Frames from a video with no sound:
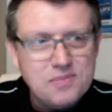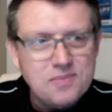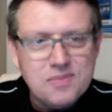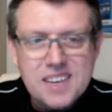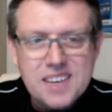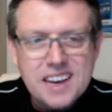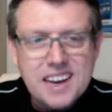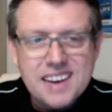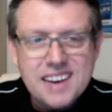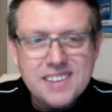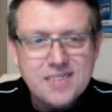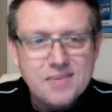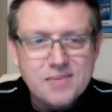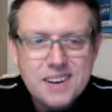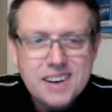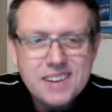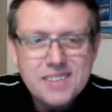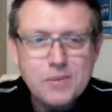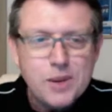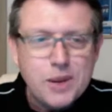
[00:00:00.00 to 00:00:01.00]
Yeah,
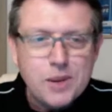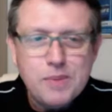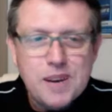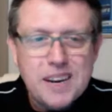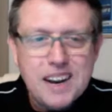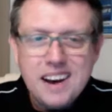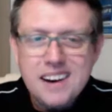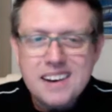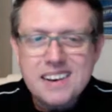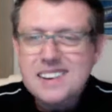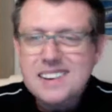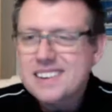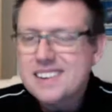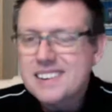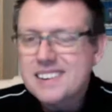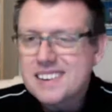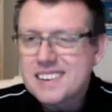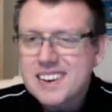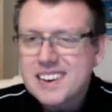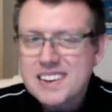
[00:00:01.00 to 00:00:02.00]
I wish me luck
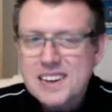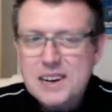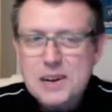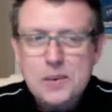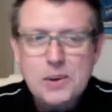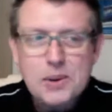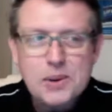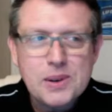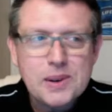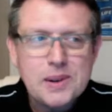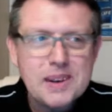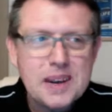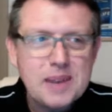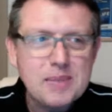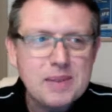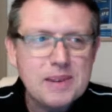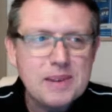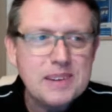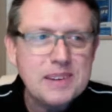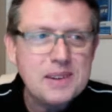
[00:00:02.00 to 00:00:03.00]
because I don't know what's going to
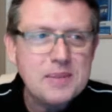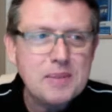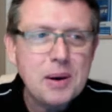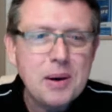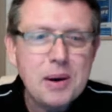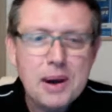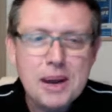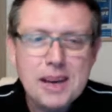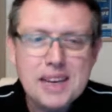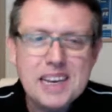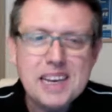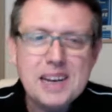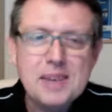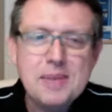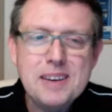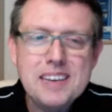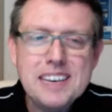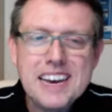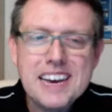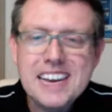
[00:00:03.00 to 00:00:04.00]
happen. It's going to
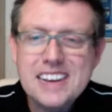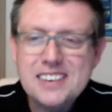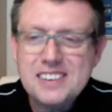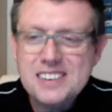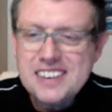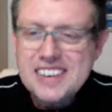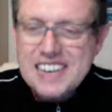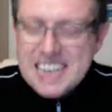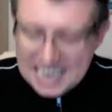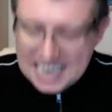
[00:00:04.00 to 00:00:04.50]
be chaos.